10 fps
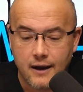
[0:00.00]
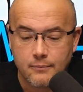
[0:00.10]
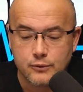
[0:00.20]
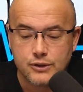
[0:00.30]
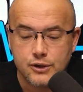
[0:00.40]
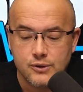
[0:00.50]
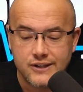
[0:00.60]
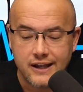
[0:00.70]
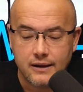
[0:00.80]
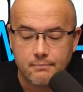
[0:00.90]

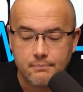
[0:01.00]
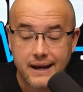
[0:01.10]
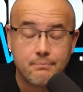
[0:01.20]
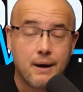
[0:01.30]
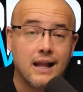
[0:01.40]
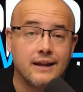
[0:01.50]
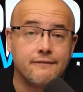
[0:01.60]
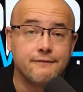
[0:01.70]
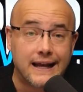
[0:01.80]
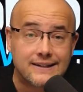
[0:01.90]
reducing
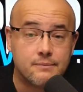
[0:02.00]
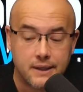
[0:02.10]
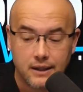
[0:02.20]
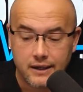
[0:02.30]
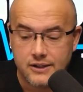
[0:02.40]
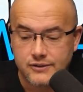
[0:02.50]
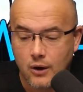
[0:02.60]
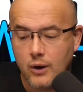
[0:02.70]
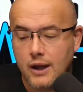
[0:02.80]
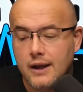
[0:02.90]
metabolic flexibility.
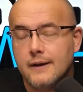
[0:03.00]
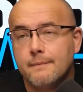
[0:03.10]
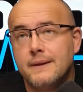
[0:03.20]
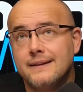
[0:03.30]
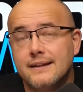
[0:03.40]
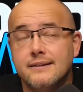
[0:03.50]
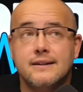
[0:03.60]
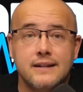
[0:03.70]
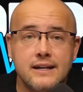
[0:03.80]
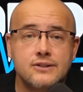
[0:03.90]
So
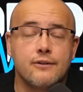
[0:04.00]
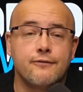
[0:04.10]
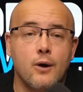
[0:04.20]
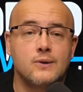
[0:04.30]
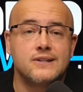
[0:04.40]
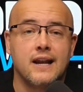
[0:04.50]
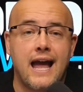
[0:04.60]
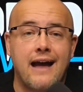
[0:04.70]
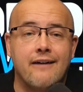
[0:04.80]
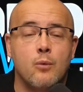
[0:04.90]
these are folks that
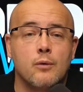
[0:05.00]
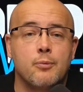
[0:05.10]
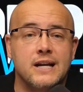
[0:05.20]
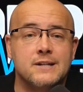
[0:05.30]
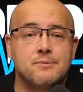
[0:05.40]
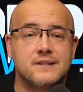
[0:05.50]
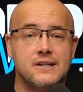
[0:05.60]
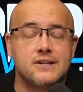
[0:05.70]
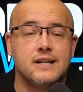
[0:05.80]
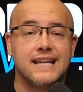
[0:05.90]
have more
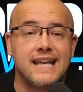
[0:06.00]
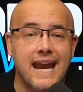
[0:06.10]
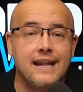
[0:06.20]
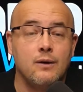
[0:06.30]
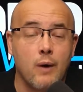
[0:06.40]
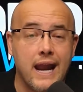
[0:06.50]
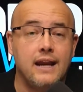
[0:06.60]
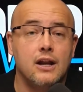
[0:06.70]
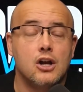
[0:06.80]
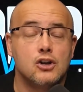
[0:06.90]
predisposition to gaining
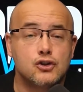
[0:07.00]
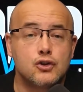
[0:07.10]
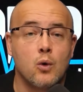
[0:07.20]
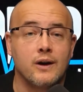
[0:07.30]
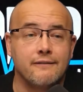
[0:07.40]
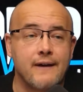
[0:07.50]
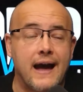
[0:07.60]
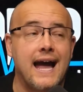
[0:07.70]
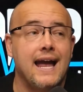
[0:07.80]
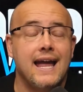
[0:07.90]
weight, storing
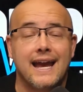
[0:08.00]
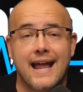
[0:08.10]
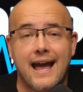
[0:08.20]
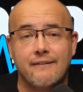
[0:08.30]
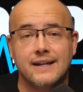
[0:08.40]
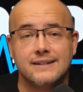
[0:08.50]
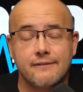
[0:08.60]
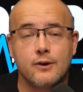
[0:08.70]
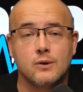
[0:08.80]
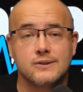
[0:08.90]
fat, and having a
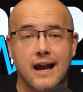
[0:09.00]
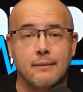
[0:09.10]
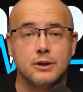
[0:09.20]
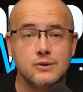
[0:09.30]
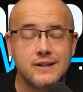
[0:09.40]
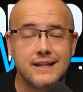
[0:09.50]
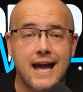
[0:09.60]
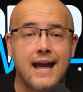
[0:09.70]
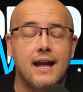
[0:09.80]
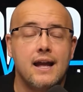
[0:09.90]
difficult time losing
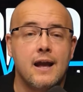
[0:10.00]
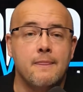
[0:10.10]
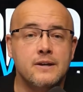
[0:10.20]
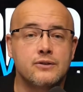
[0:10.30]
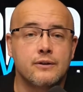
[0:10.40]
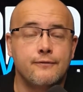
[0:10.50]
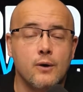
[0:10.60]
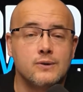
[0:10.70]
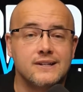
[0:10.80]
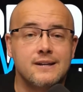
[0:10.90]
that. And these are the
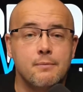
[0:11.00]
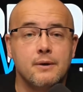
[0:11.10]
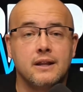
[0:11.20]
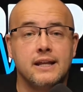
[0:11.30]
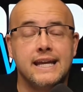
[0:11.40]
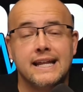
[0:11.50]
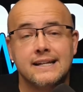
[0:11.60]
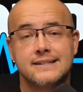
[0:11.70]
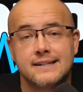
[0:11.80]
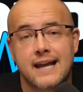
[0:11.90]
folks that typically get
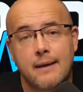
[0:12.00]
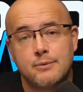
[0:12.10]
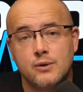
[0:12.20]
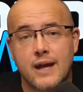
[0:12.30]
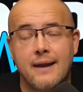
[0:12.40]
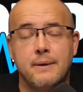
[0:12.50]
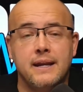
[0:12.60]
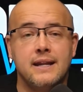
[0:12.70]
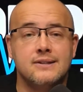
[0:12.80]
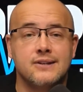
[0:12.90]
into type 2
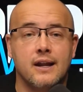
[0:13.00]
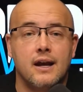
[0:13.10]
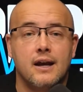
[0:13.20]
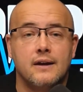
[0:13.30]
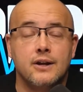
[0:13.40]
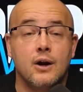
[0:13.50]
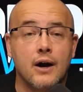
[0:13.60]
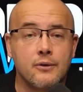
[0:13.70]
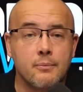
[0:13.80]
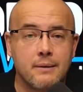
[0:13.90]
diabetes and
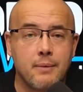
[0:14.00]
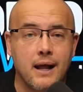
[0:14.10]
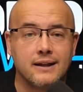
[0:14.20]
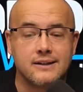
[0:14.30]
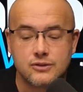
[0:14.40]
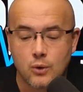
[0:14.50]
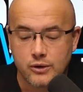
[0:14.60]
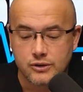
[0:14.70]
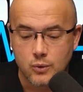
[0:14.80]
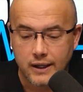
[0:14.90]
other metabolic
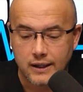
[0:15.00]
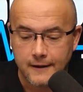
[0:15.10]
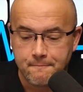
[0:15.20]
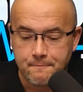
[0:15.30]
disorders quickly.